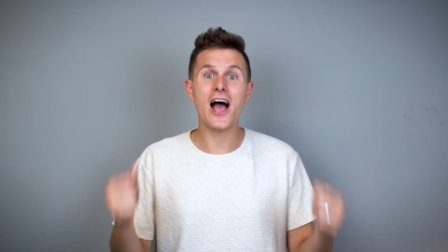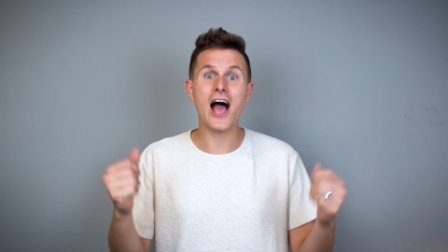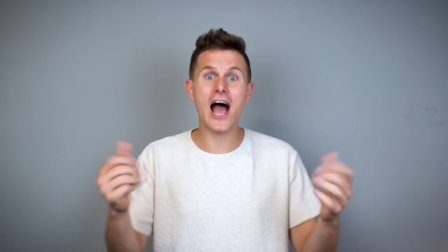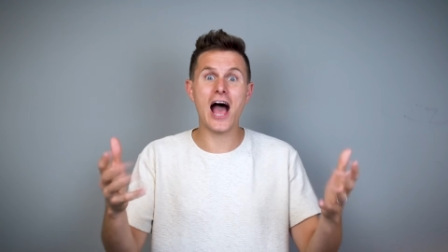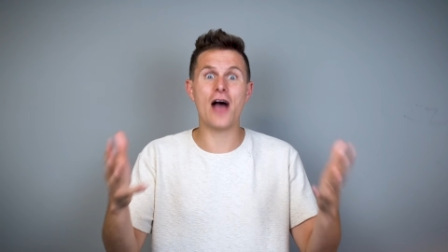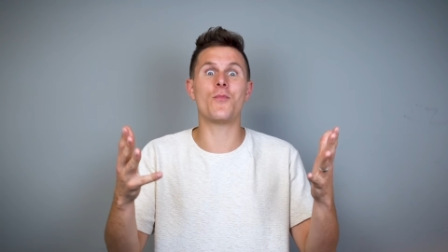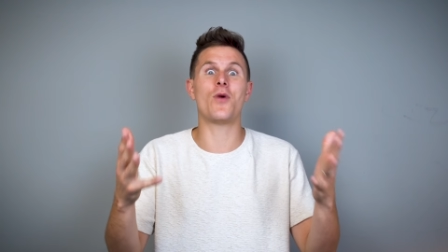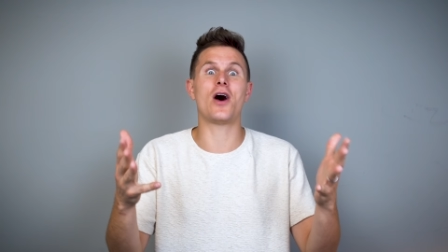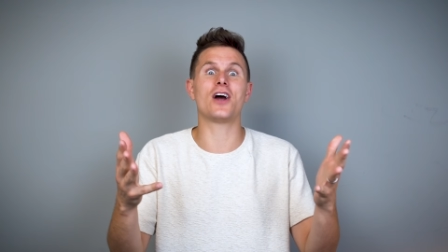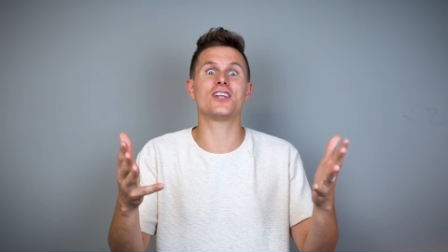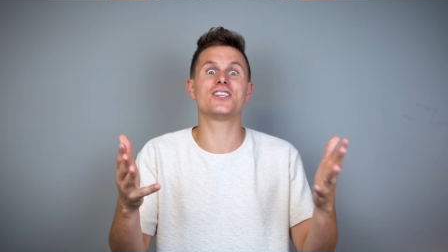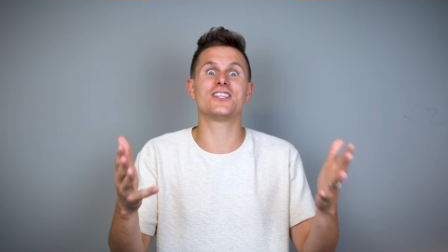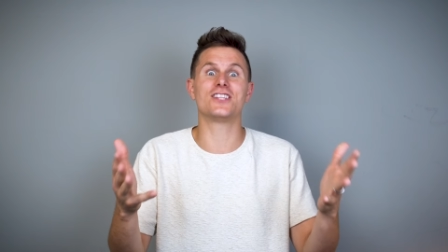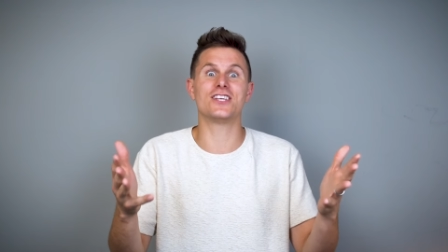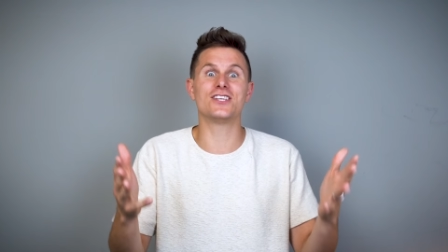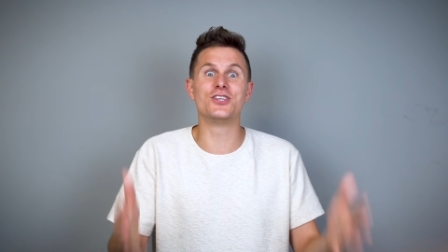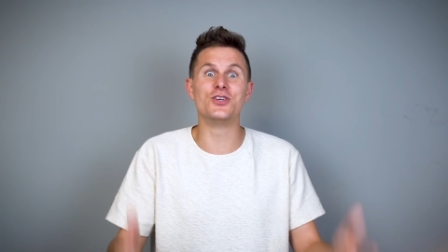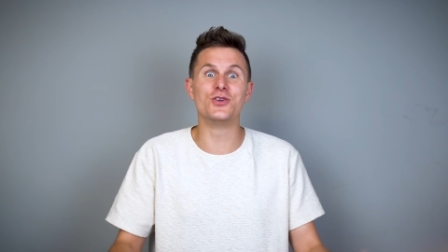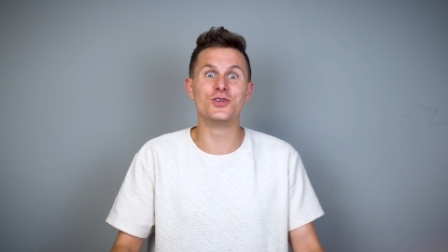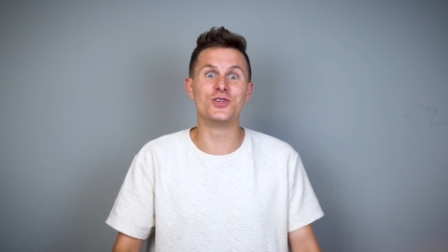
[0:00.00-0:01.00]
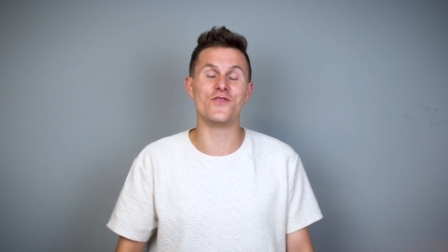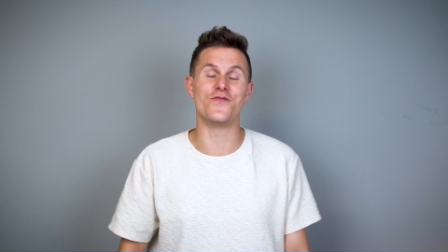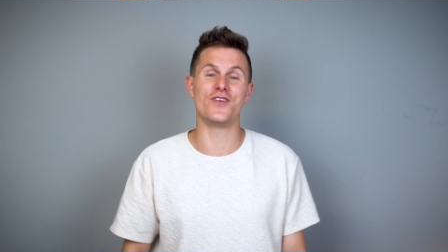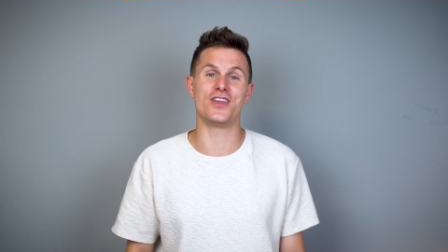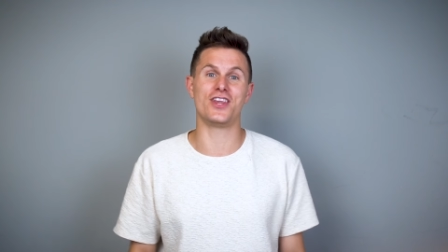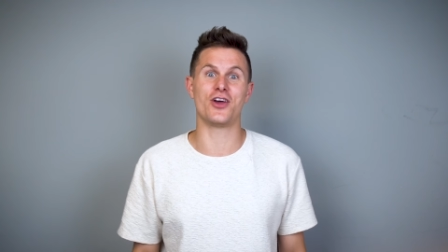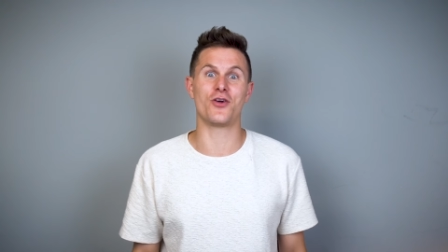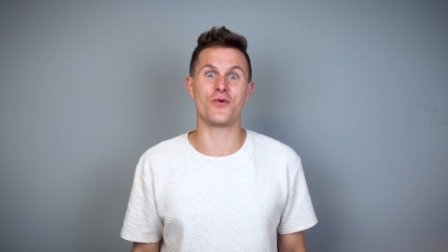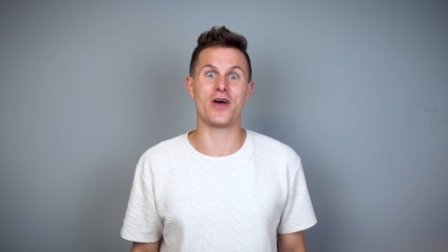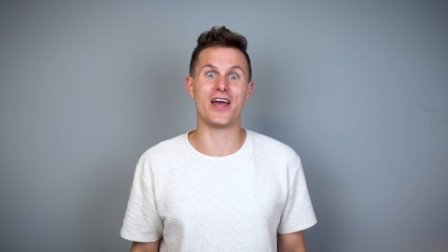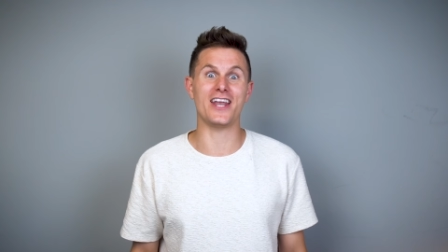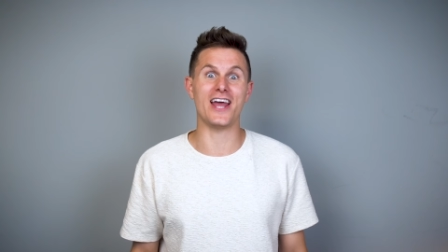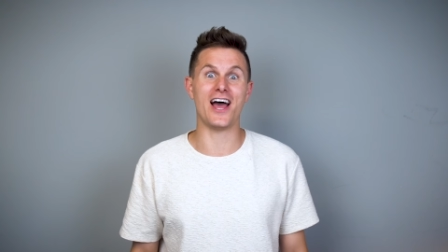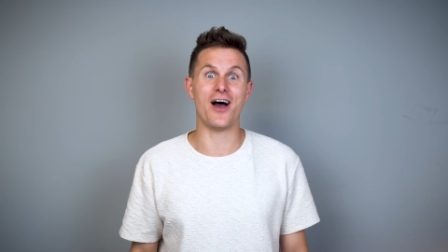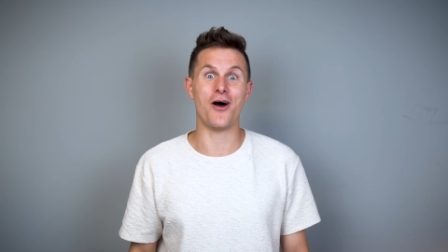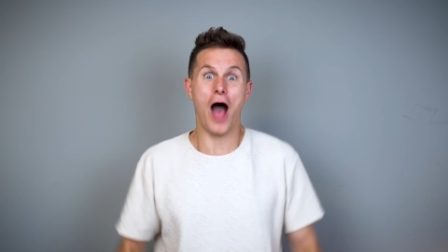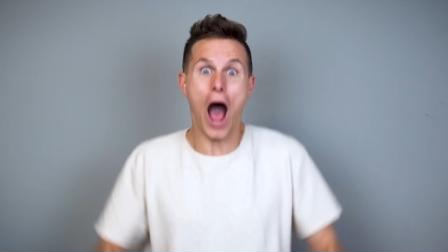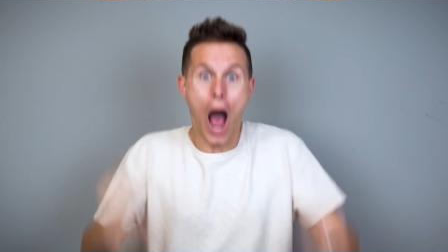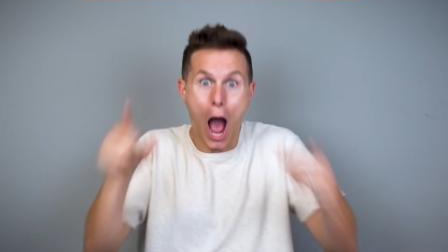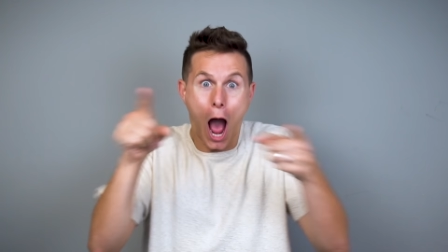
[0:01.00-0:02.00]
I'm watching this YouTube video right
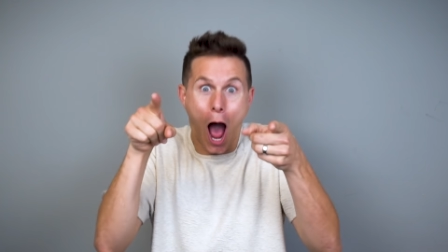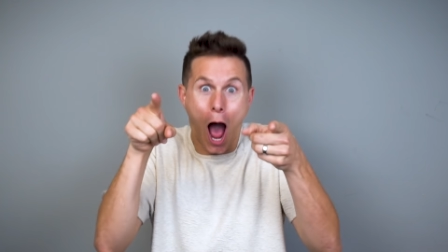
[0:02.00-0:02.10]
now.